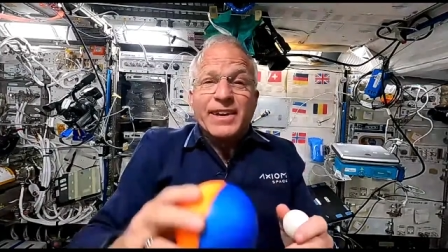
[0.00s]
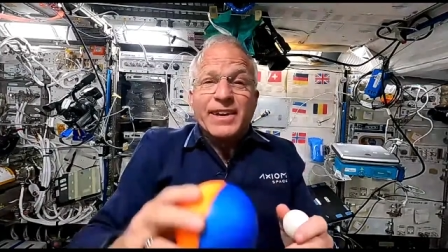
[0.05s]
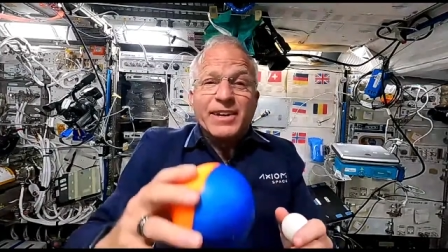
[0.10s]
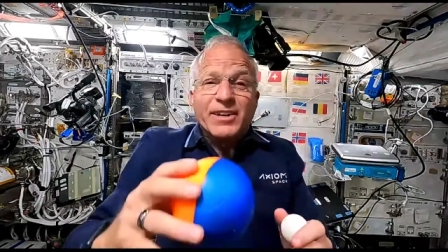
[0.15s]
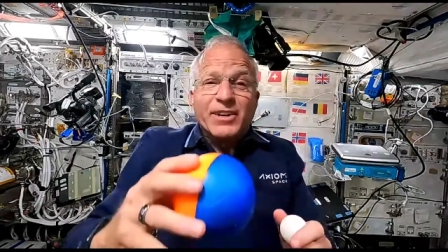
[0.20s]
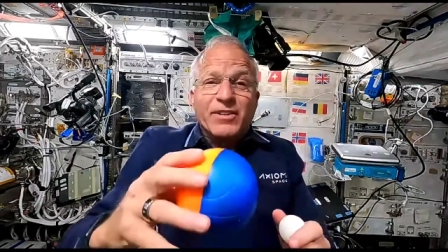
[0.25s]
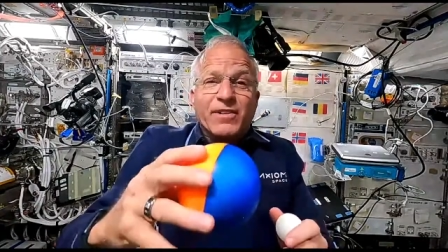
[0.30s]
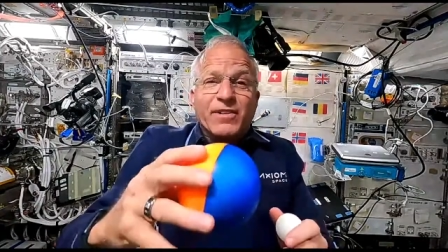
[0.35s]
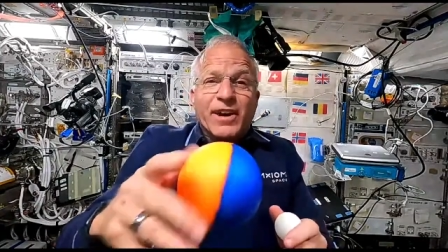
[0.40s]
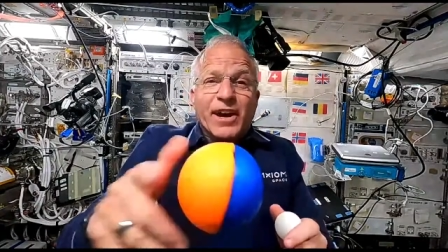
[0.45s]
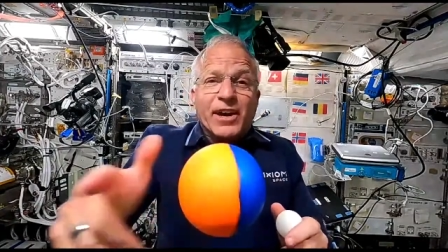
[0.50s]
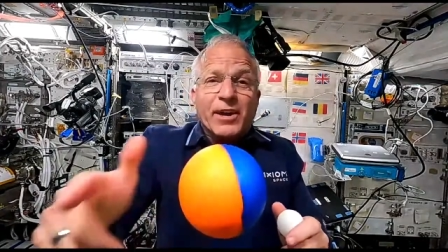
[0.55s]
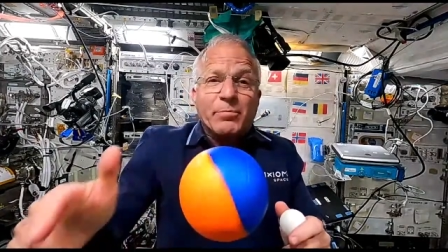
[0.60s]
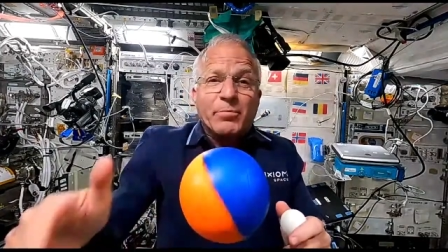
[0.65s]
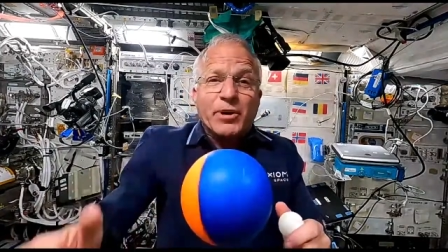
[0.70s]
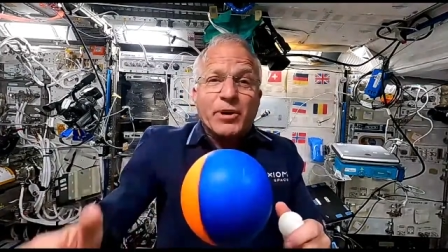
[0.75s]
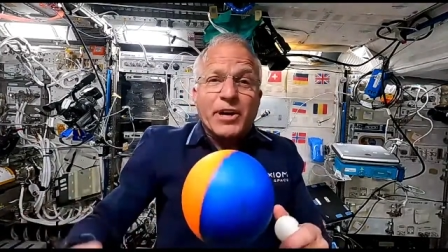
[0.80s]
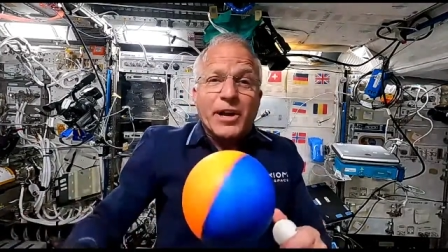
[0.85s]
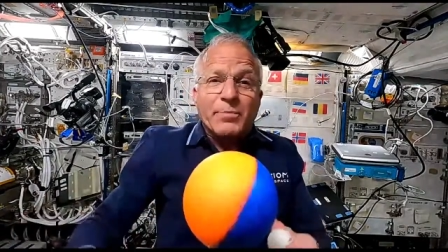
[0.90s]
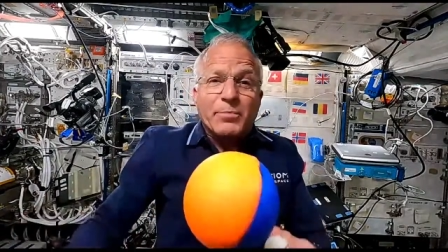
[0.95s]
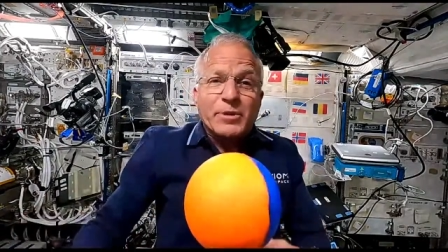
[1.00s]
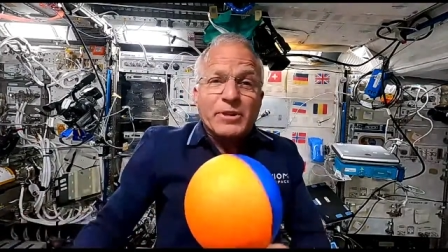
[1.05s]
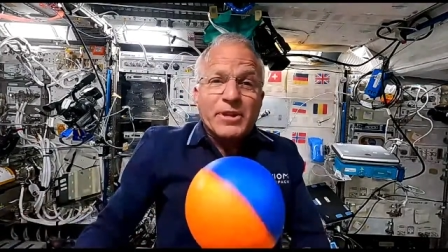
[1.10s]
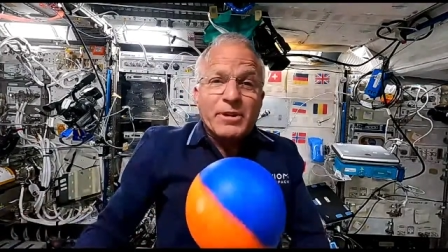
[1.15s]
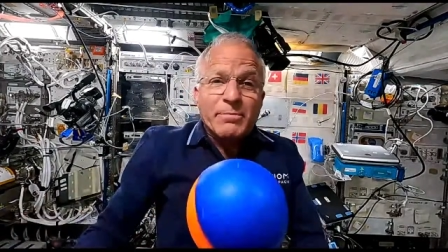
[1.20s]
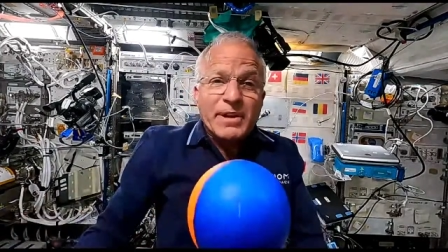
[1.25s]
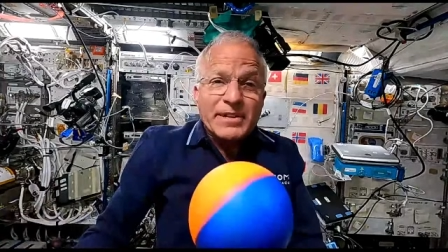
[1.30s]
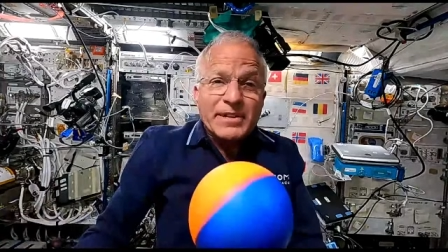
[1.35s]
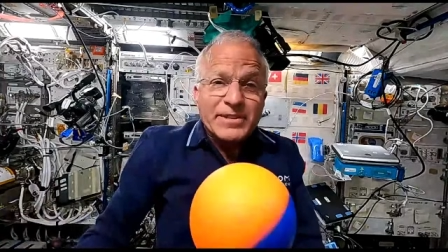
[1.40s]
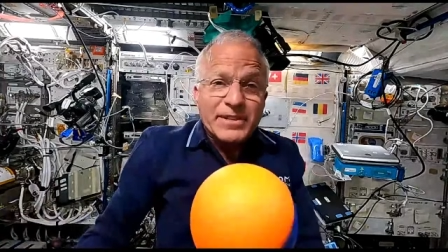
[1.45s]
you've got to put up with the
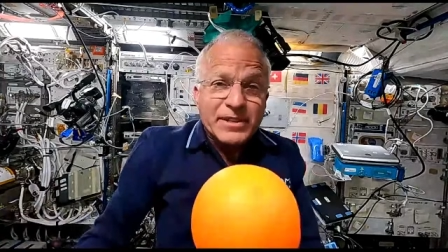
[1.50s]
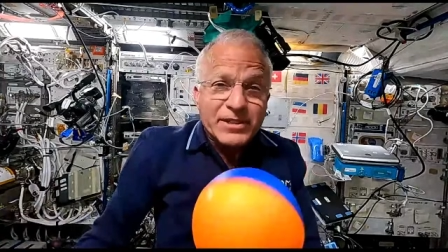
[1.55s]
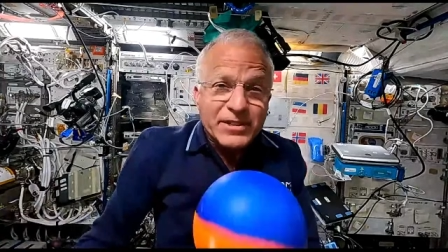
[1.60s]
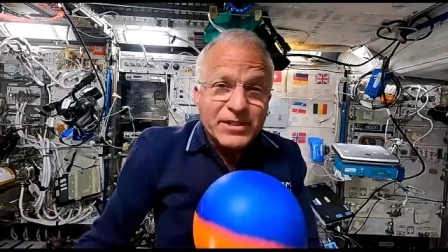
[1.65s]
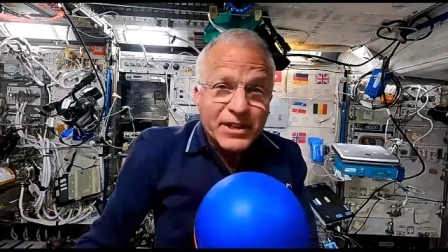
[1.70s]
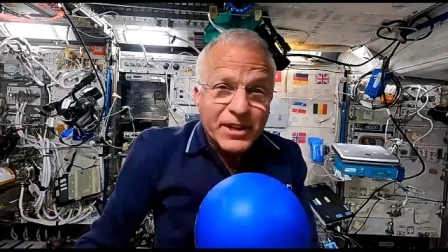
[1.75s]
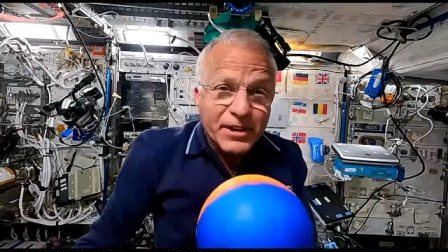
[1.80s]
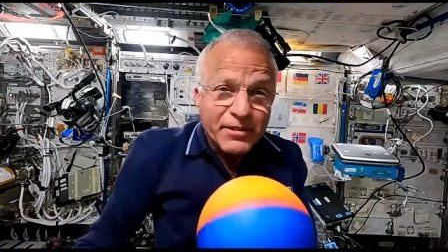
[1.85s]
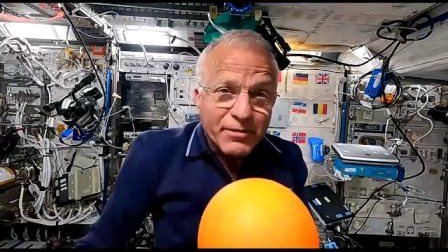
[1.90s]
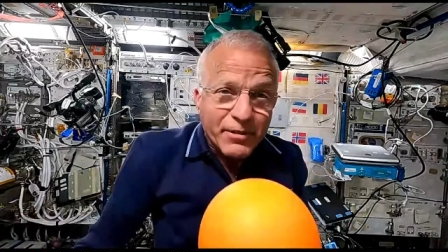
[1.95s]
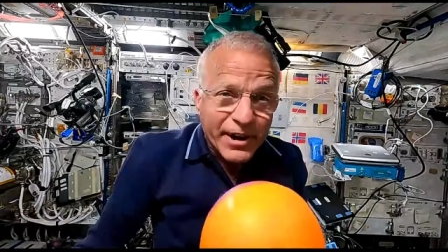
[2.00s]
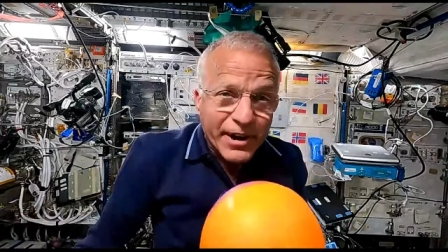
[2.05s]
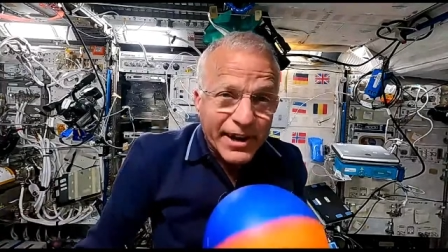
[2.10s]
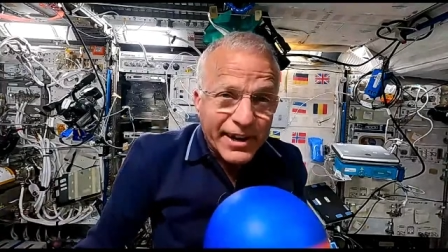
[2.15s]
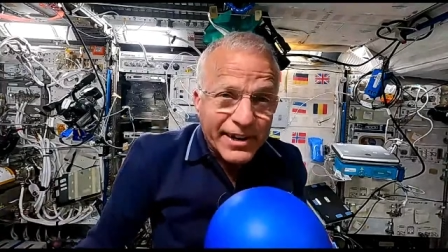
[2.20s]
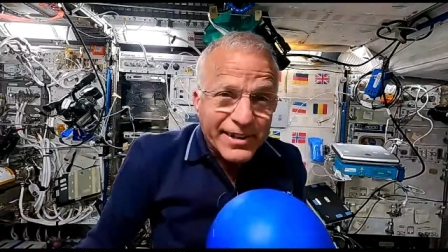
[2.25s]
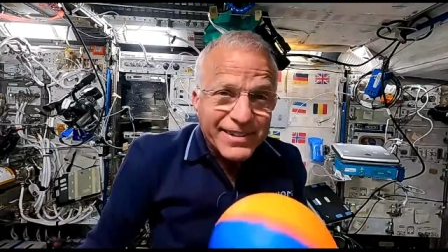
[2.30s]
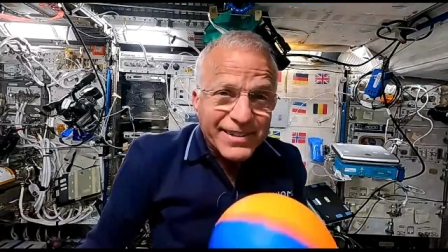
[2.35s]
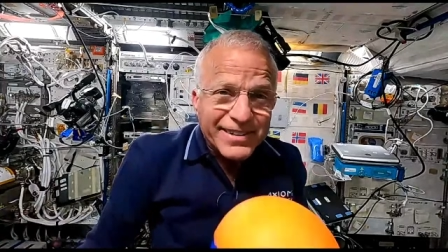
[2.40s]
messy stuff, right?